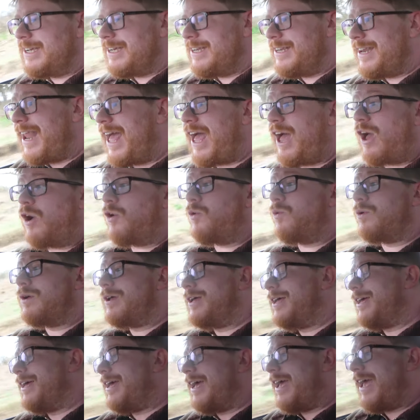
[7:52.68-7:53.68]
Now,
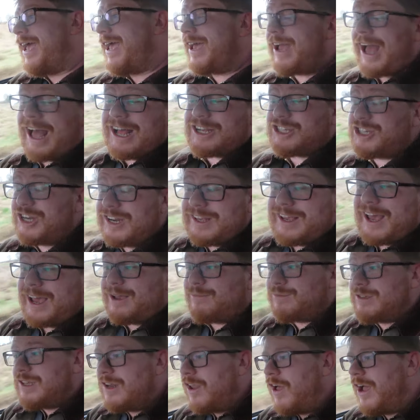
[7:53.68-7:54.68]
it actually
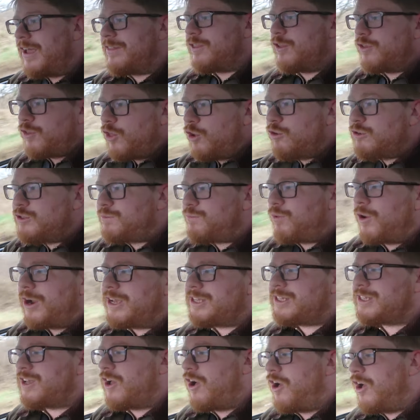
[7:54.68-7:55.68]
came to light that those
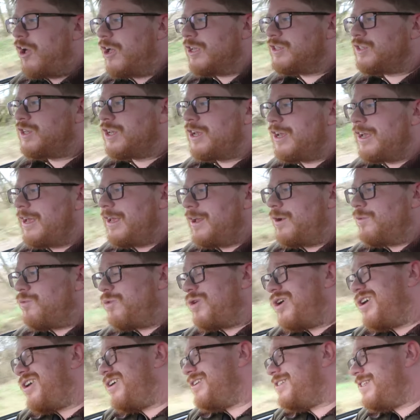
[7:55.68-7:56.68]
press cars
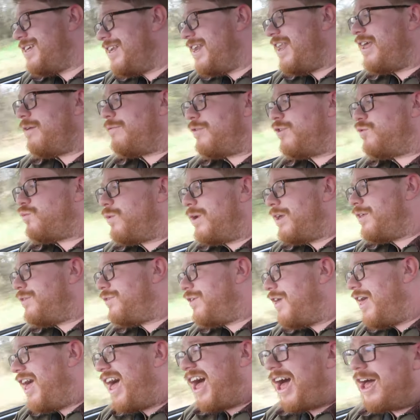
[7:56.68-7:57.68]
were delivered with
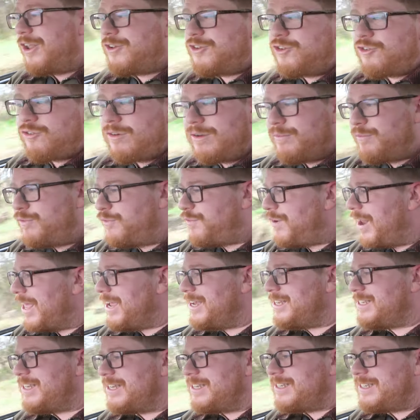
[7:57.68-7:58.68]

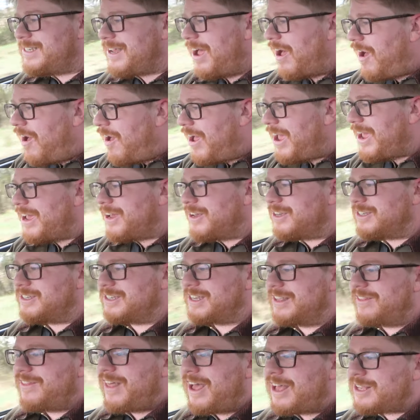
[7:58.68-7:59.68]
underinflated tyres
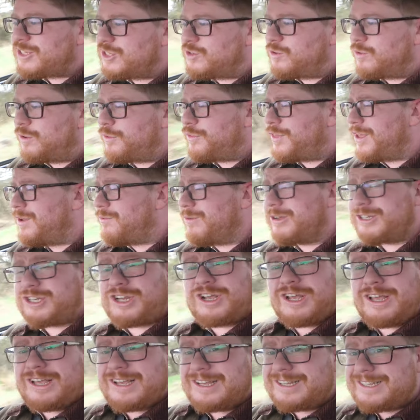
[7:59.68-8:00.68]
and that sort of thing, which
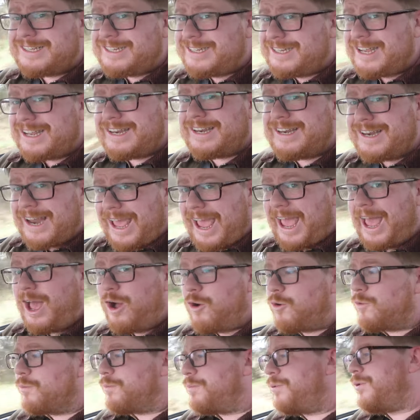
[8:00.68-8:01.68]
didn't
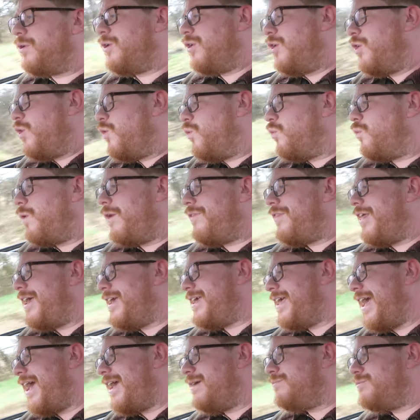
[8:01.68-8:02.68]
help when they
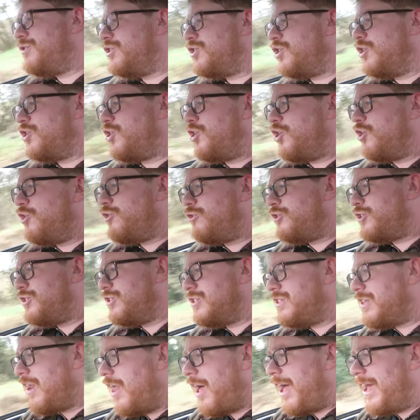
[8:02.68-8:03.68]
came to
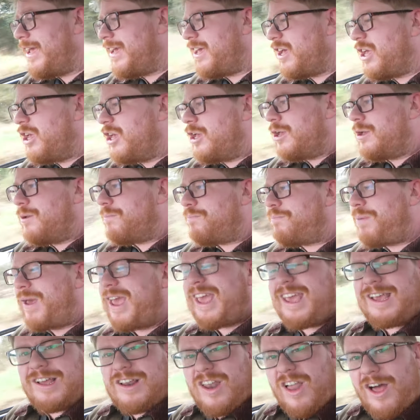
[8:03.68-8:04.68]
conclusions like
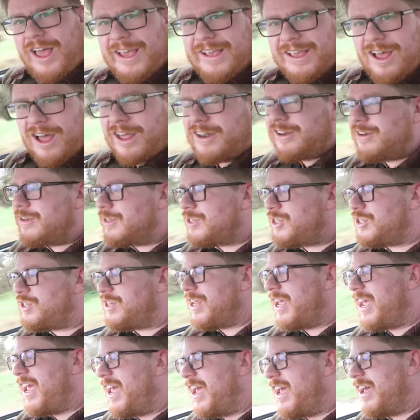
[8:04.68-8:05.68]
pig-like
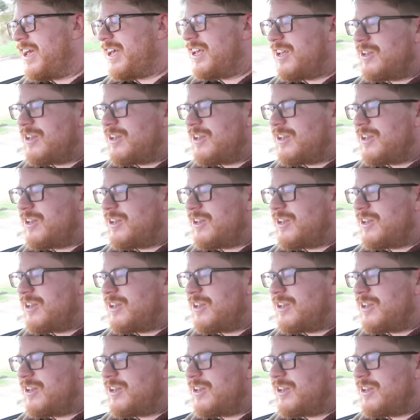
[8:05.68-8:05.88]
understeer,